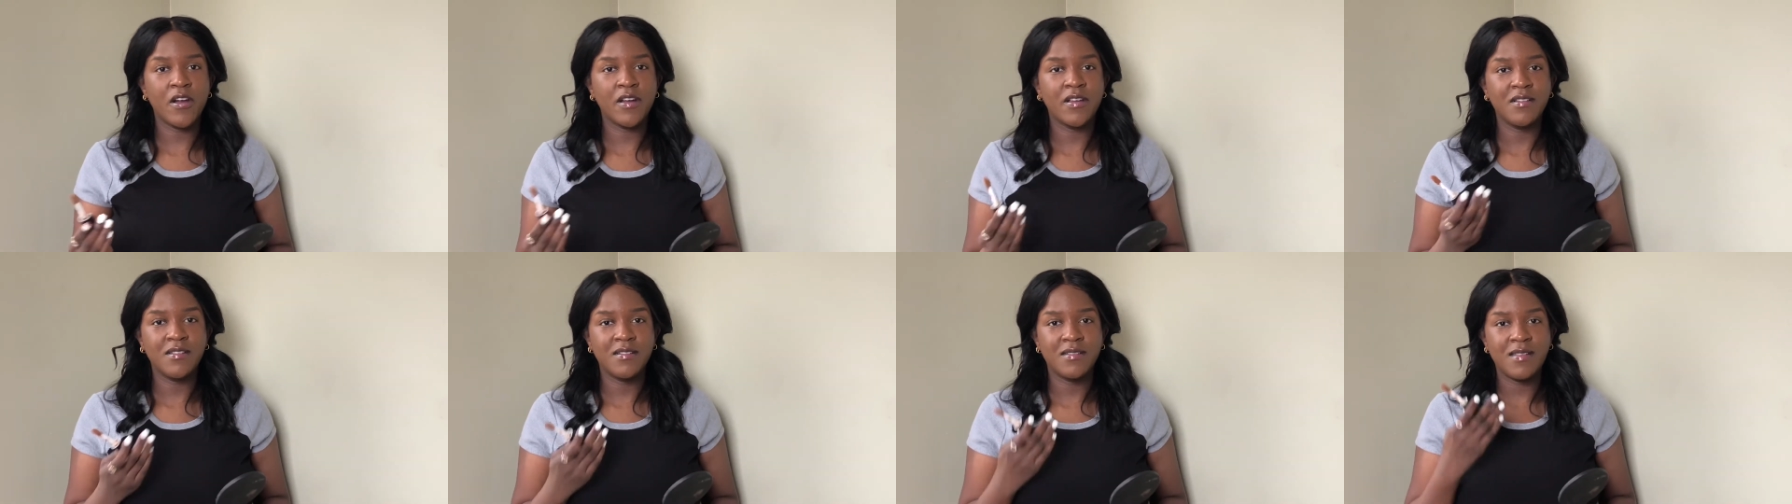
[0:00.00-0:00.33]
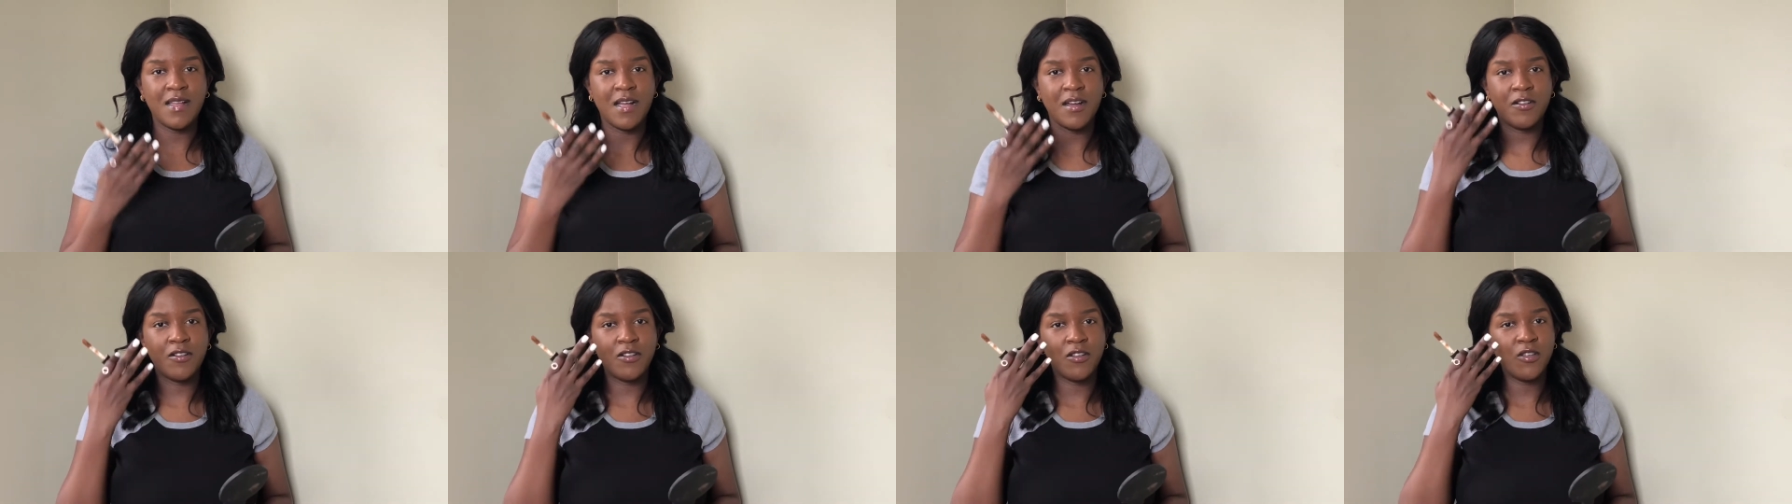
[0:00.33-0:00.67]
and it's
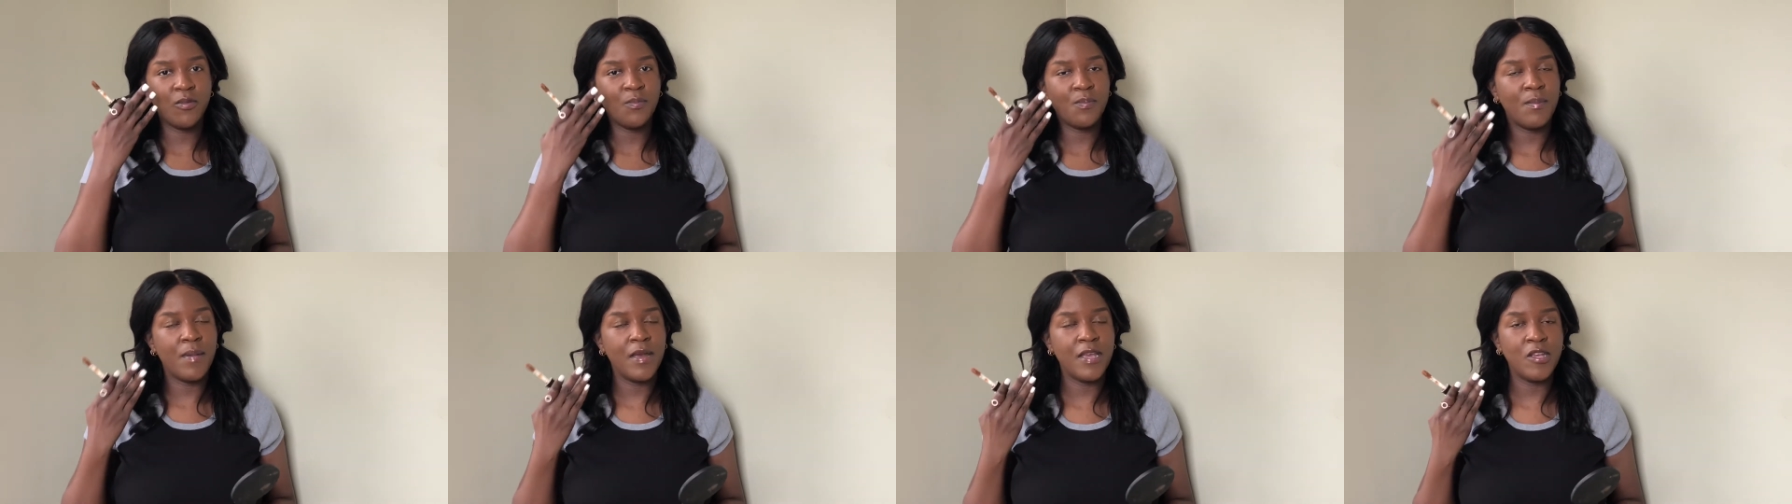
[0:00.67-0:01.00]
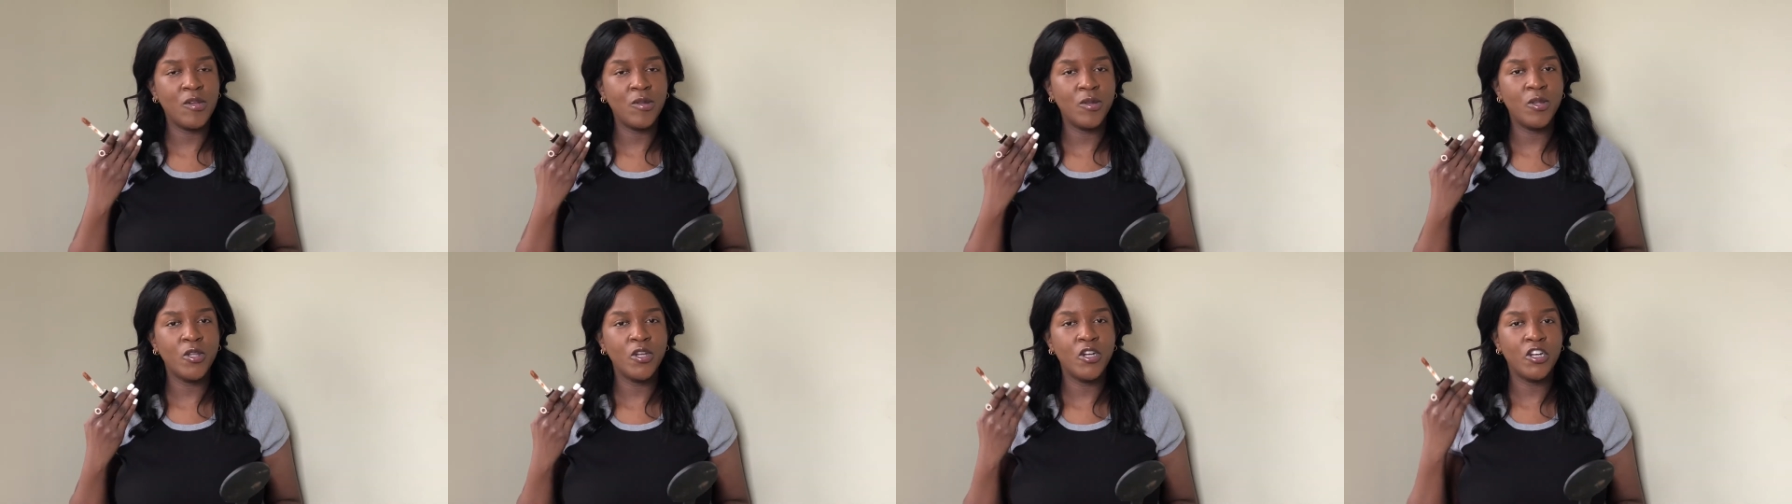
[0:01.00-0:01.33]
not gonna make
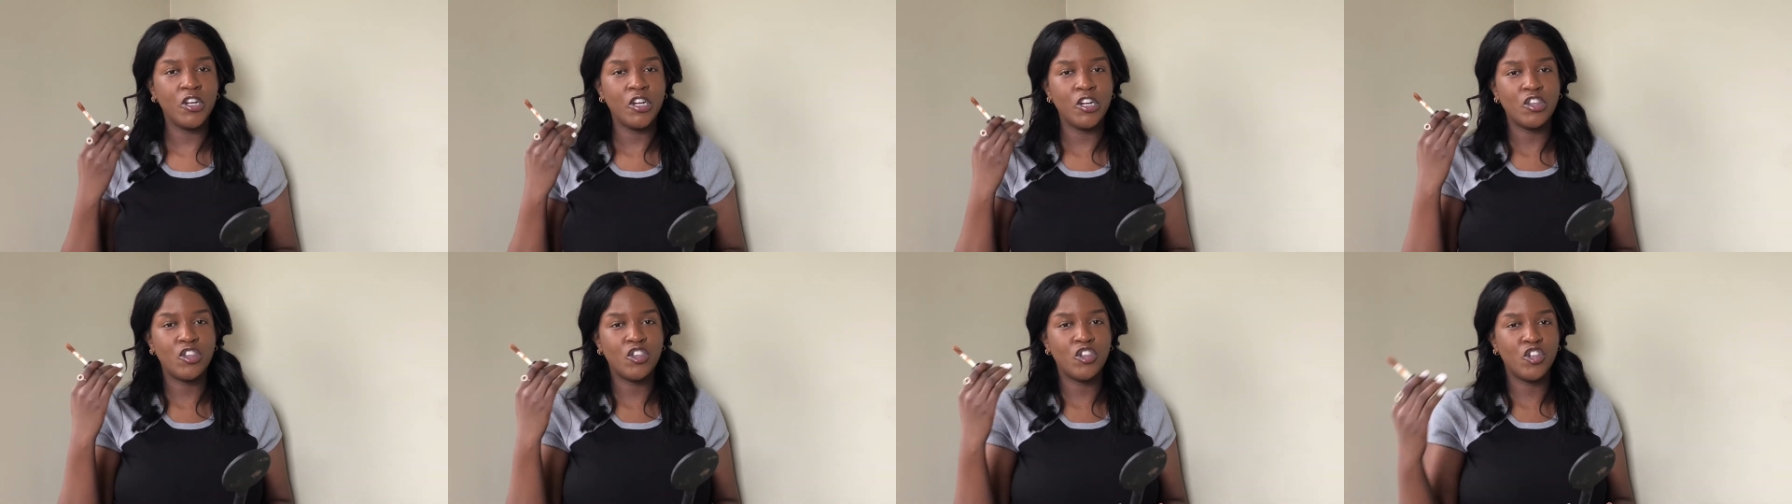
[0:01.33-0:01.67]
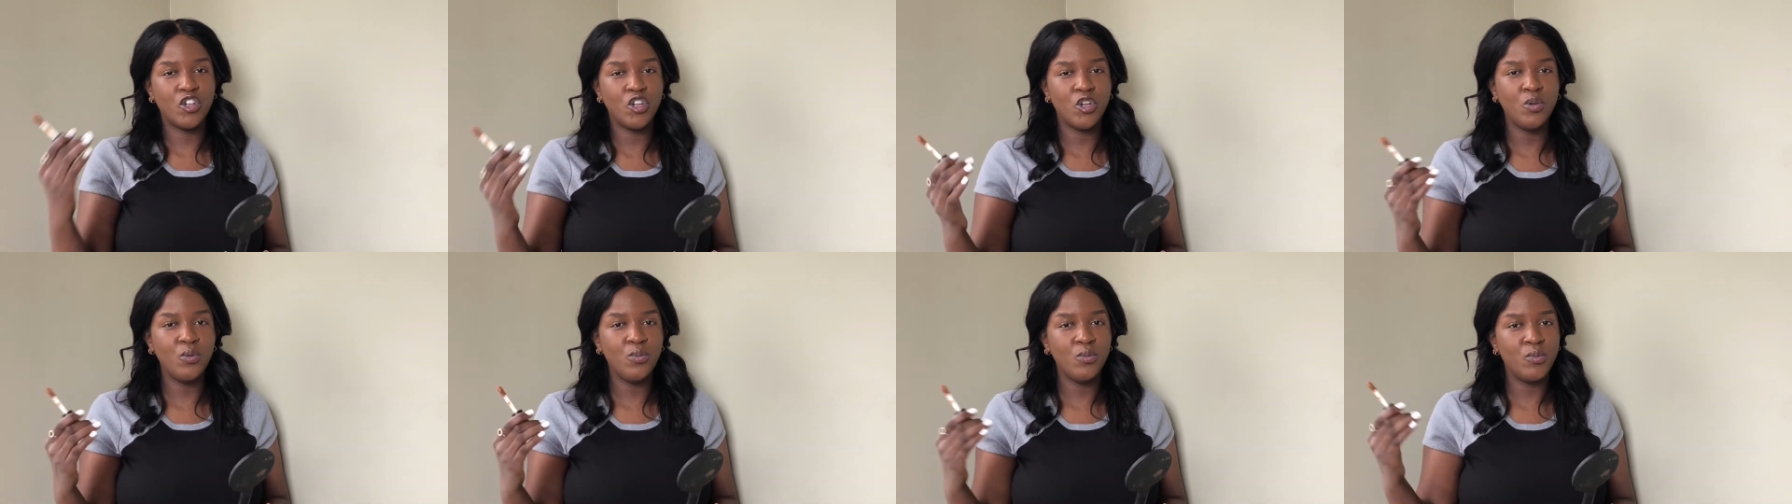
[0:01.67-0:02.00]
you look
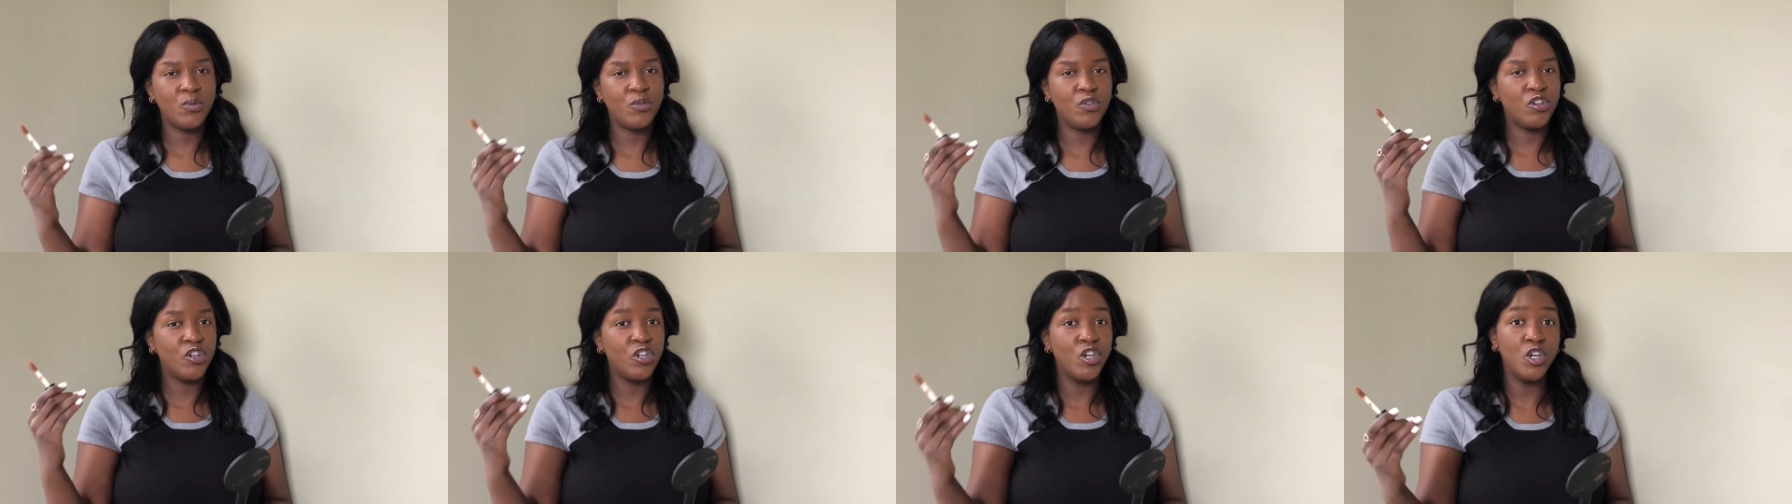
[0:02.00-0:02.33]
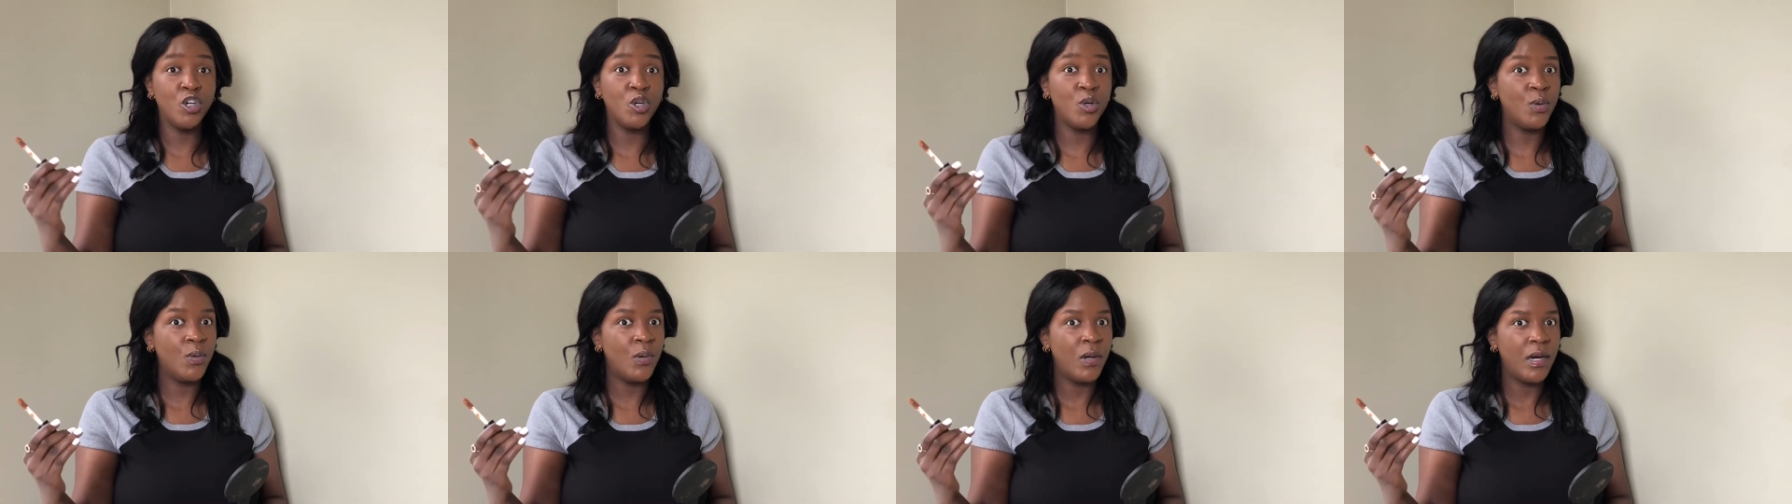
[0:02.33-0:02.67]
too
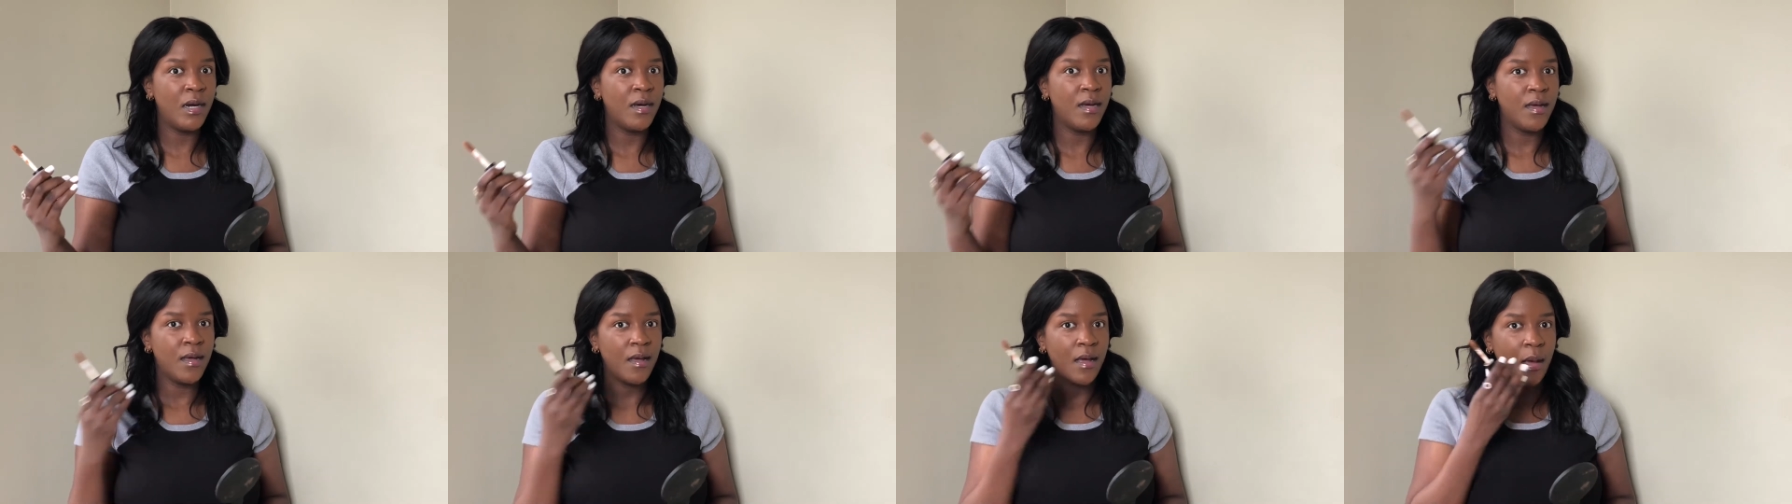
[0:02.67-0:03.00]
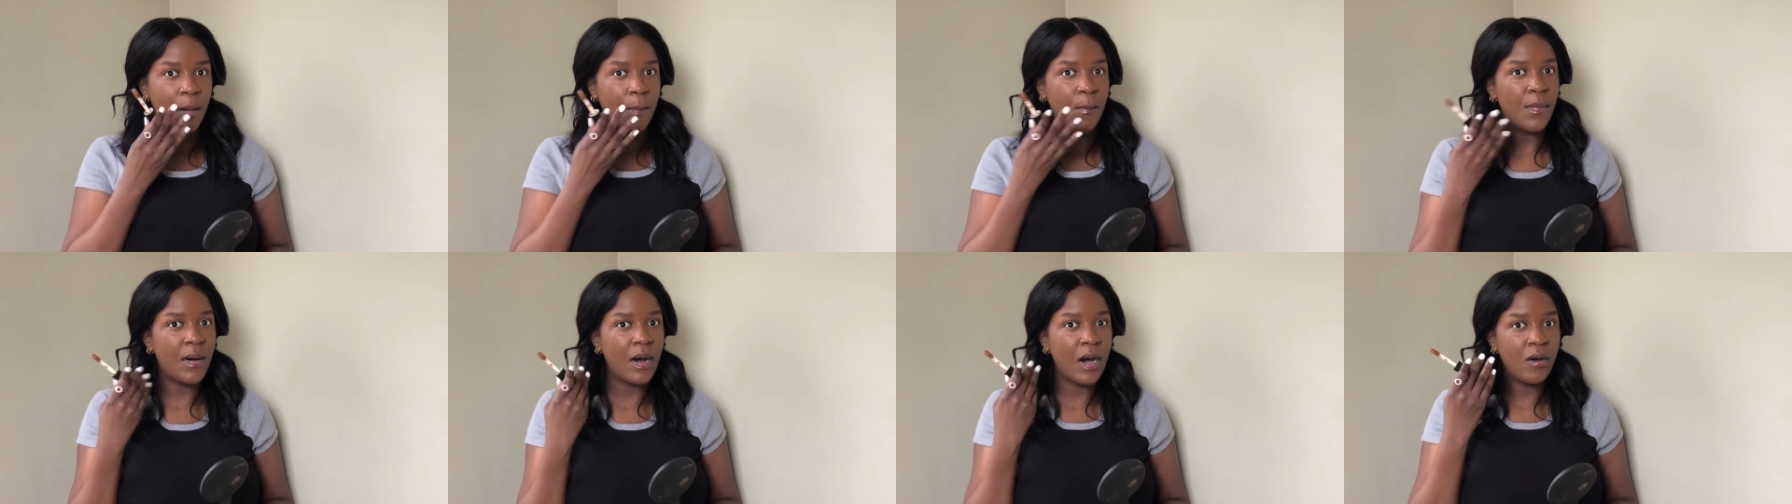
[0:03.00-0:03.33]

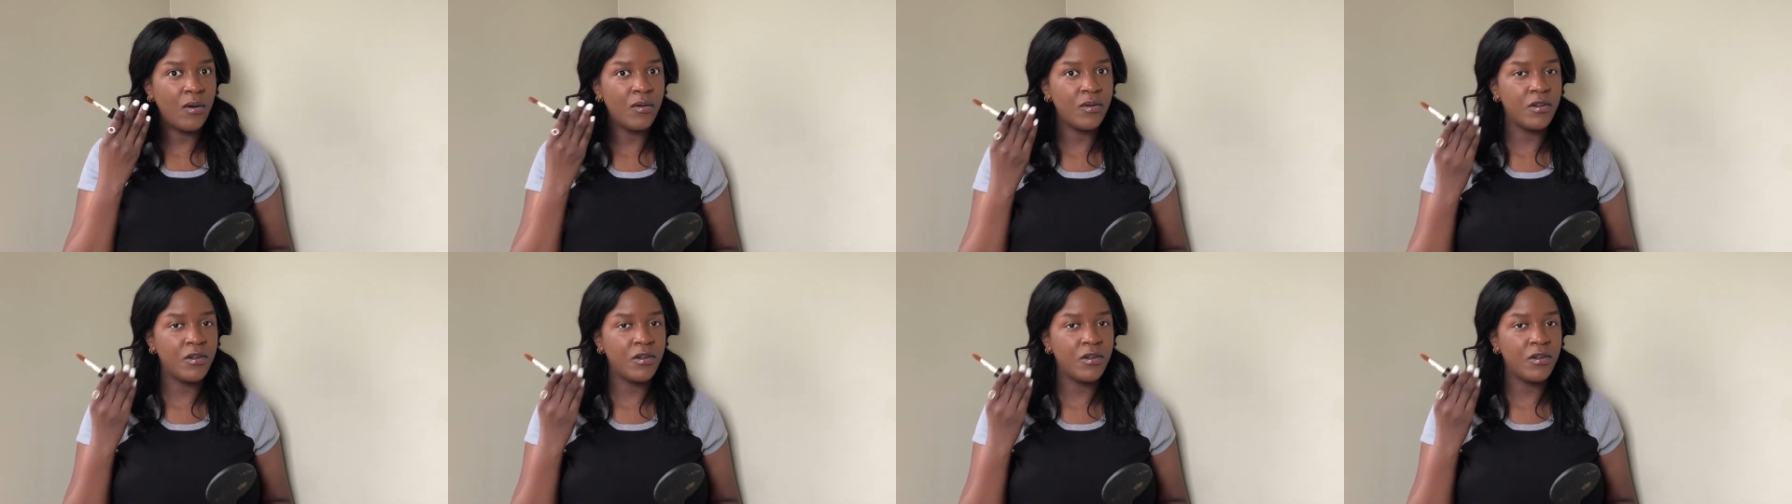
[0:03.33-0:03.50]
bold